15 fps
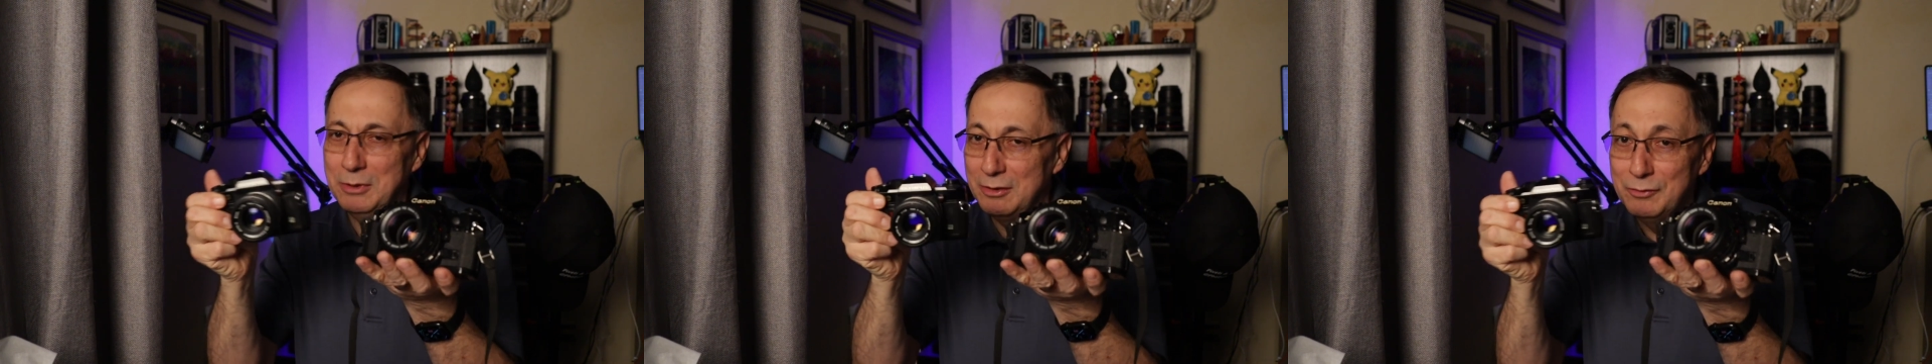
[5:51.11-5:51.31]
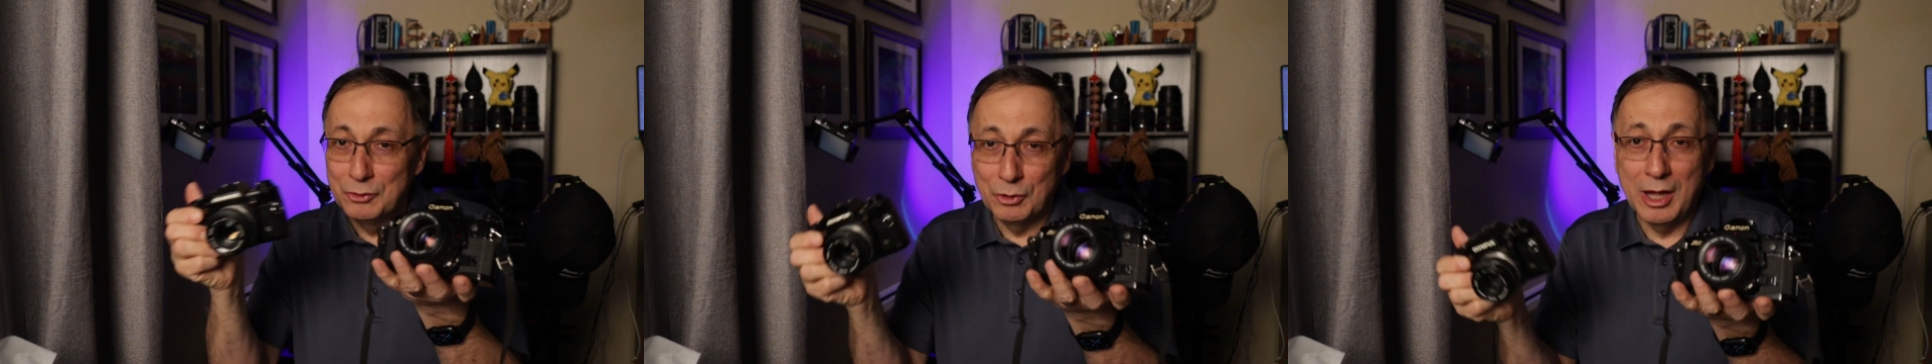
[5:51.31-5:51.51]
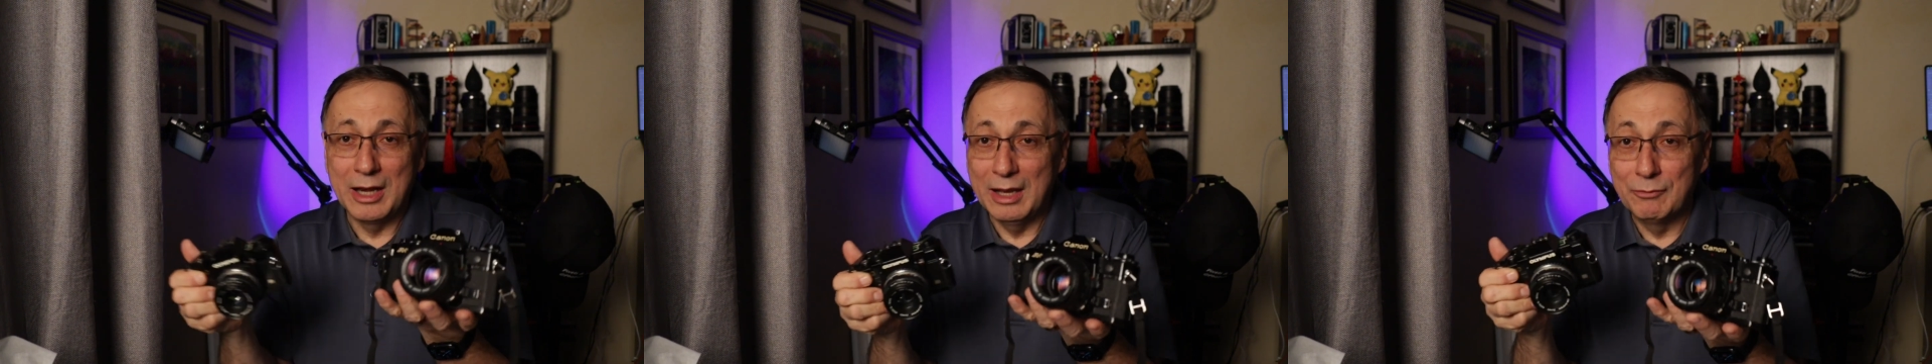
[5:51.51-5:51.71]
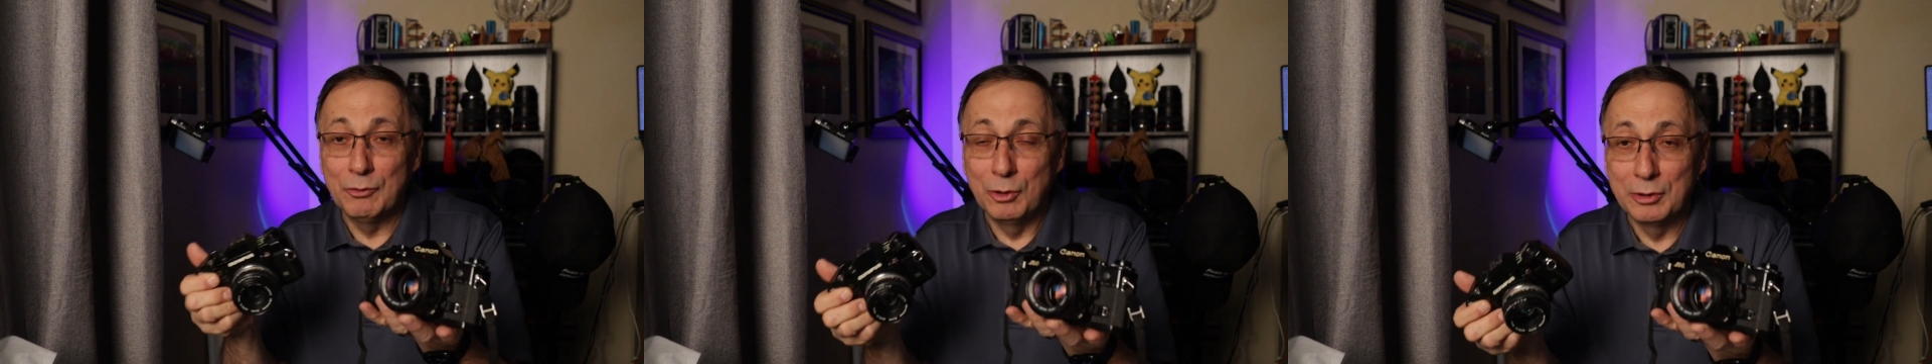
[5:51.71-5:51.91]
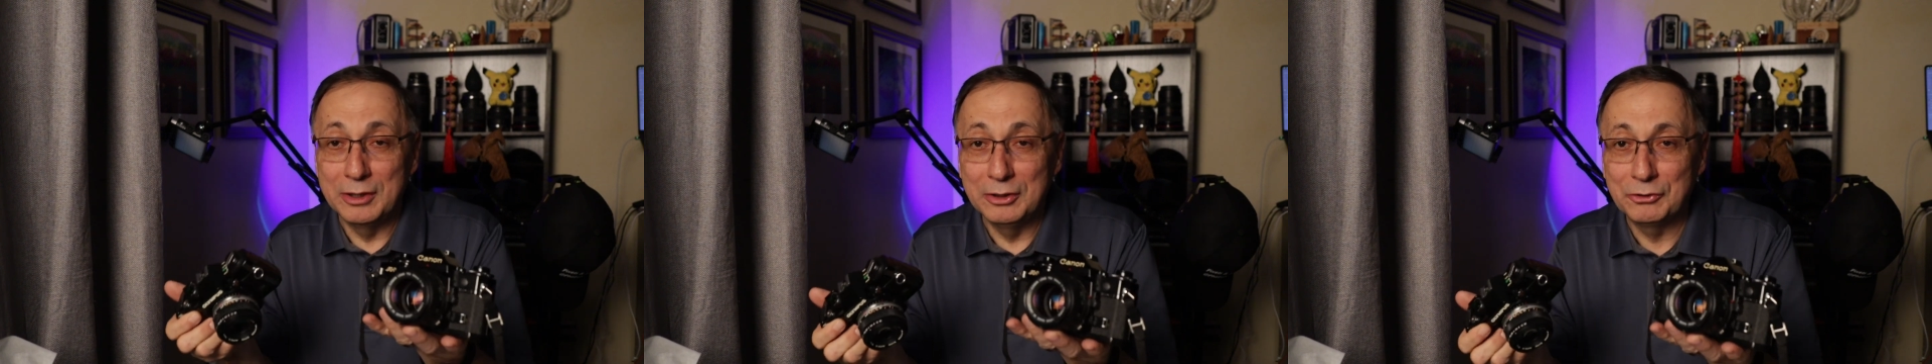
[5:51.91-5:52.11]
Even though I
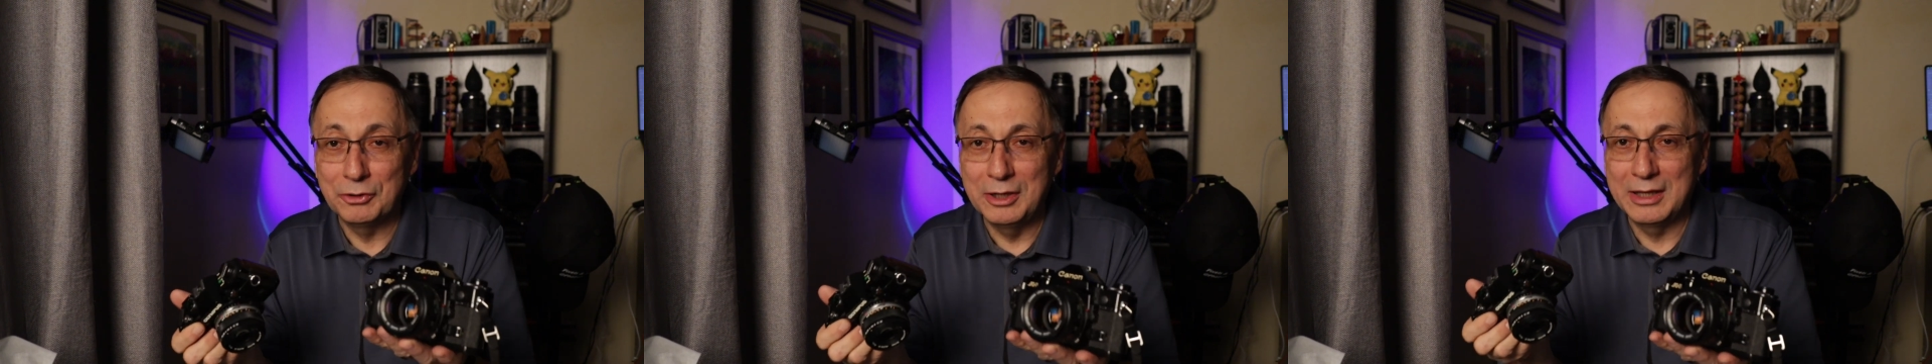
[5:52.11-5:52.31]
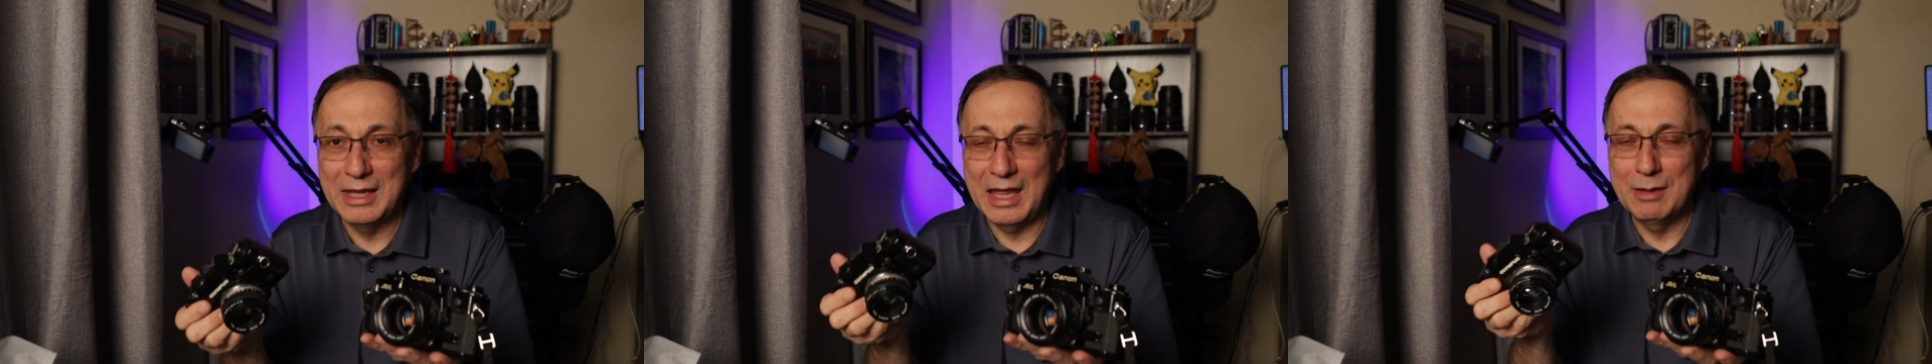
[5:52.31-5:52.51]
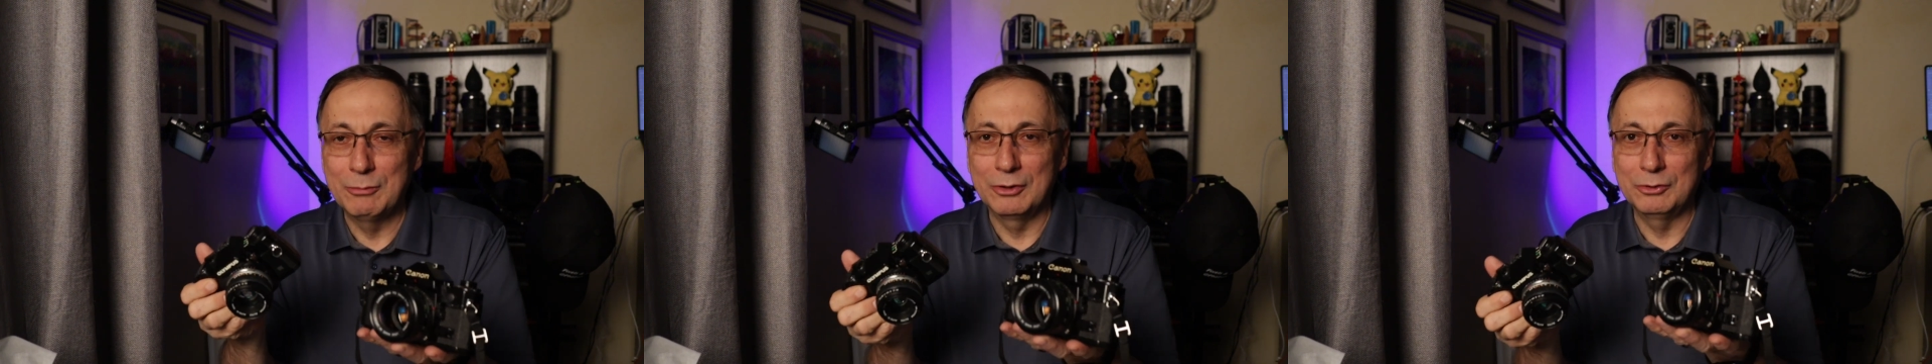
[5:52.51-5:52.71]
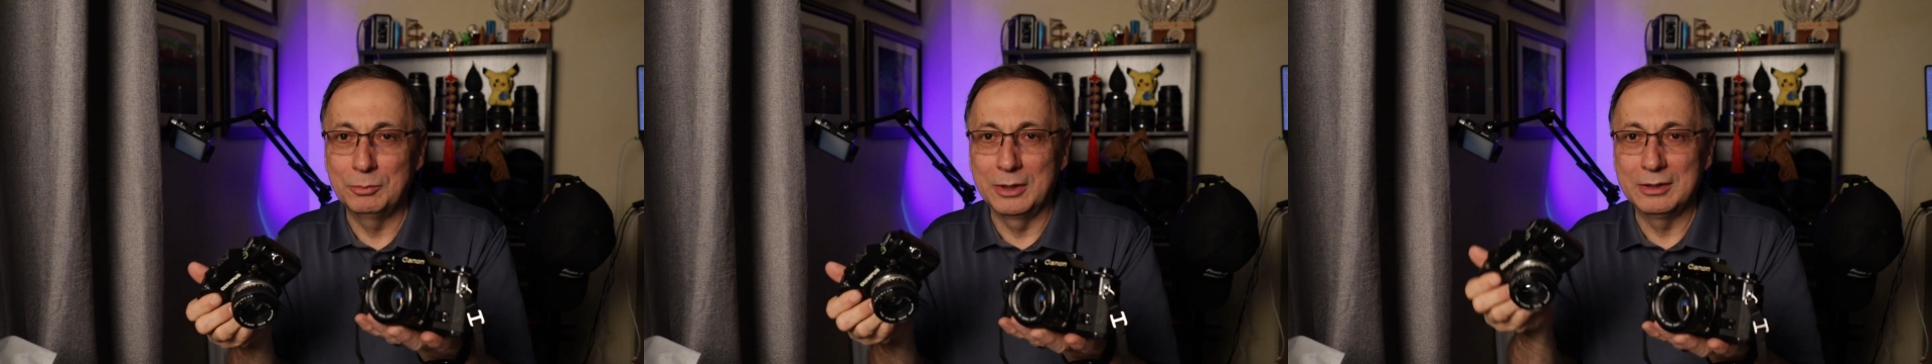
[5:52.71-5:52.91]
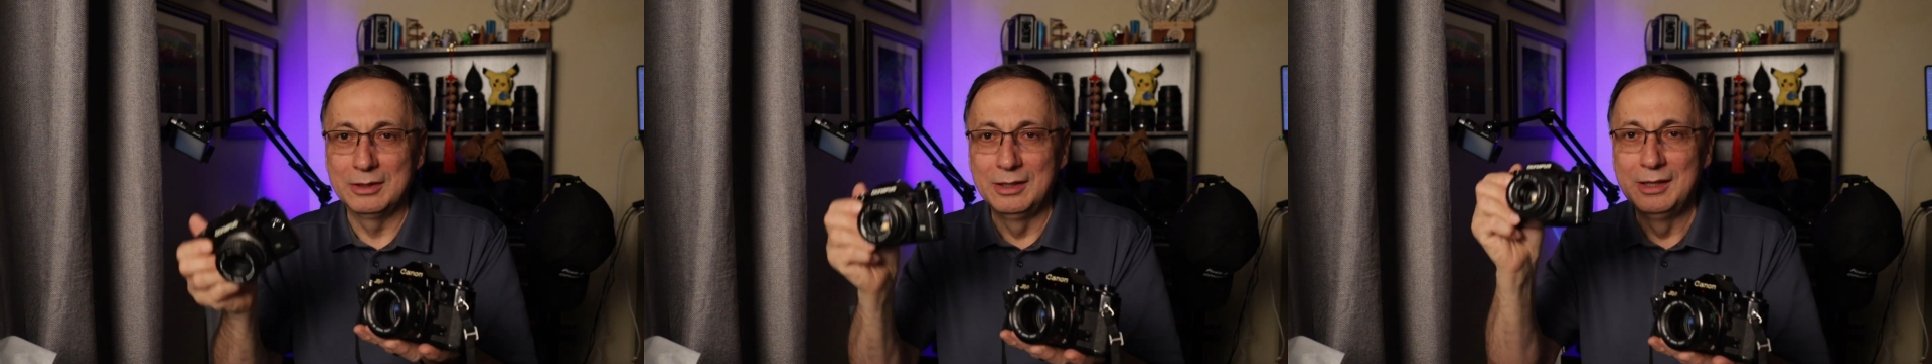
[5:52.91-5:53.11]
love all these three cameras,
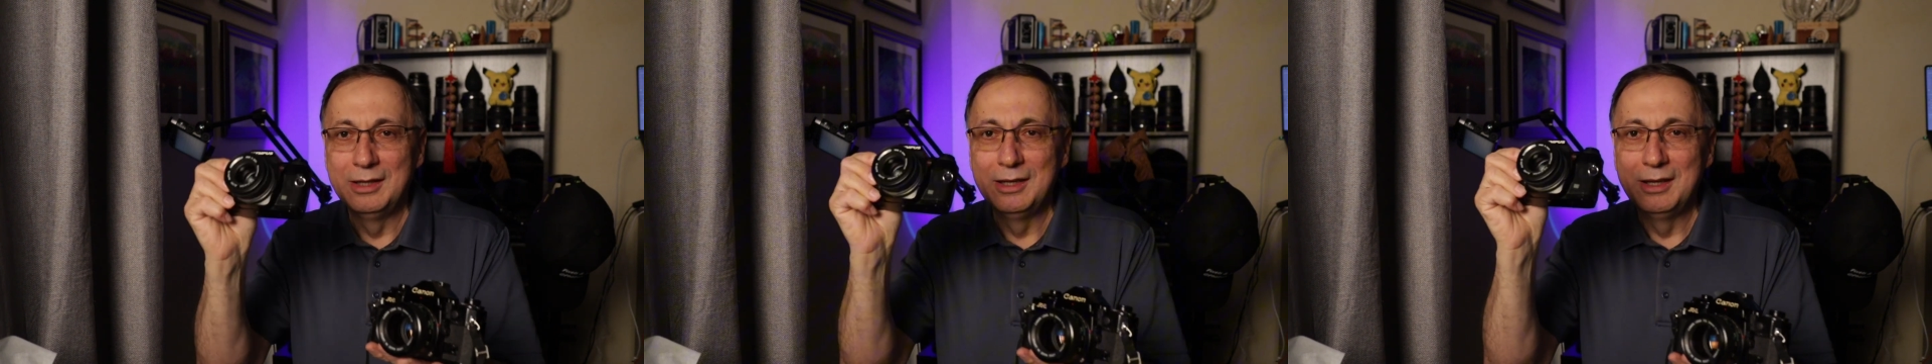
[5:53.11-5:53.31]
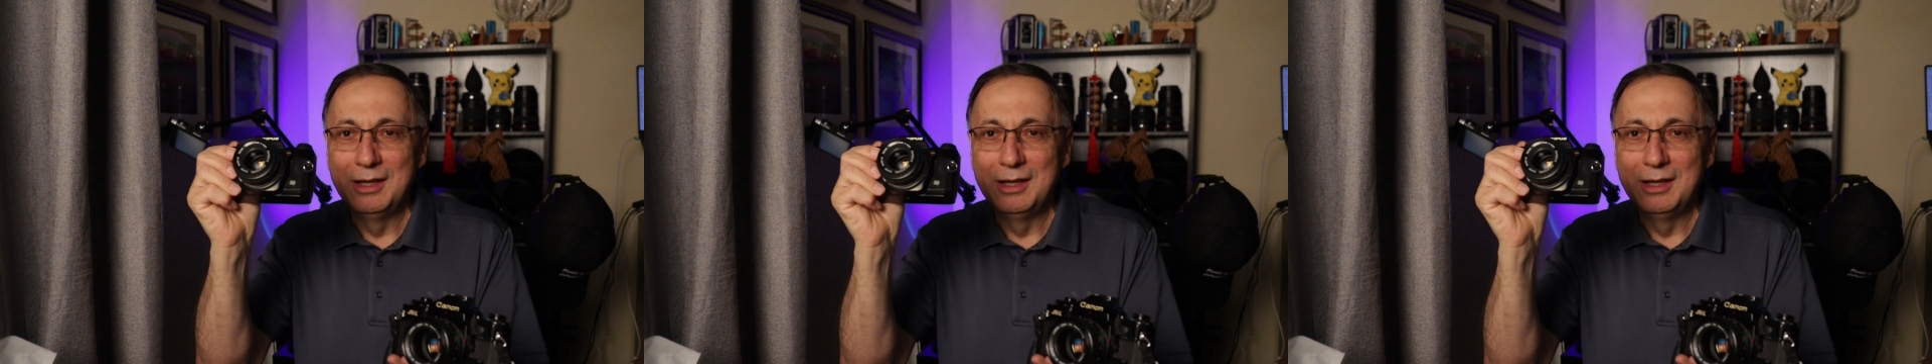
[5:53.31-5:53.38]
but